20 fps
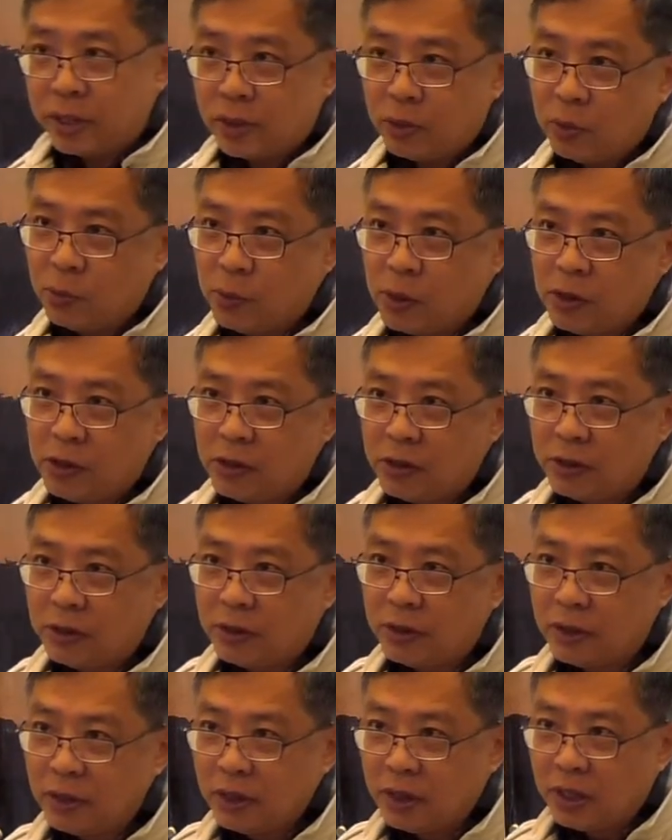
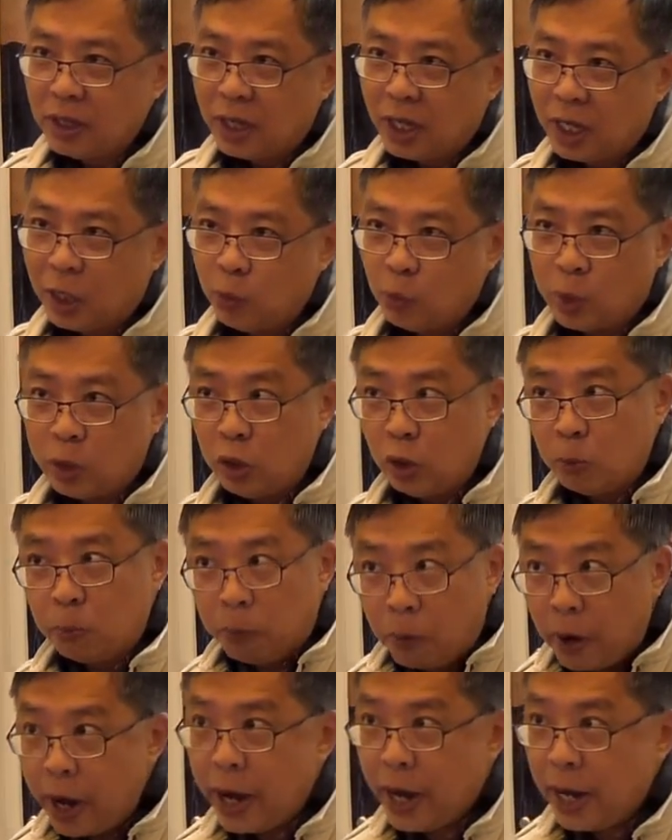will, and when you
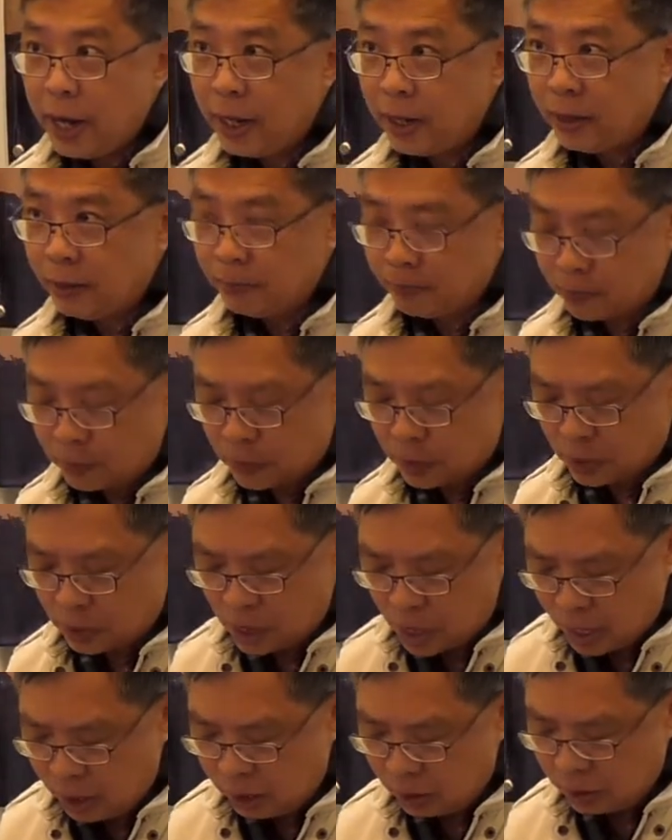pray,
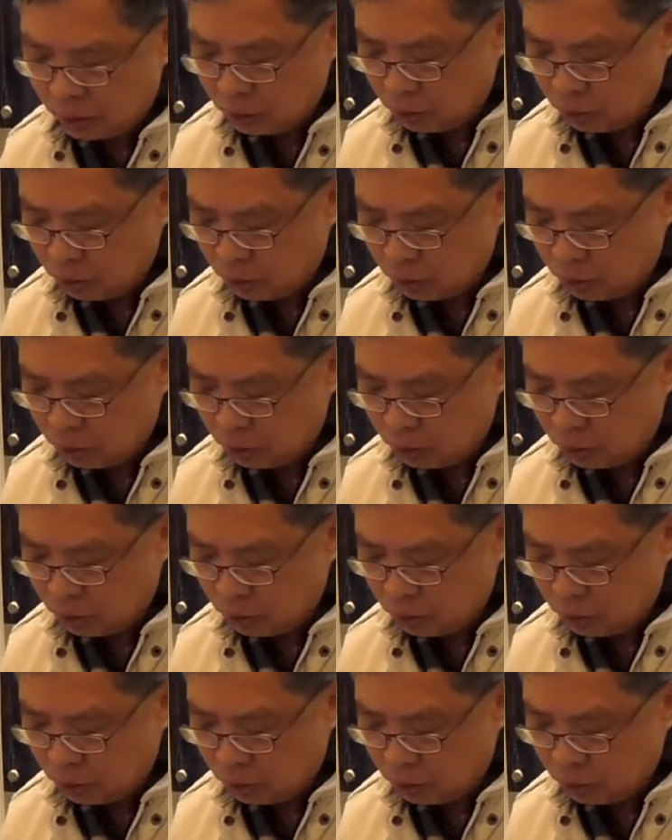right, the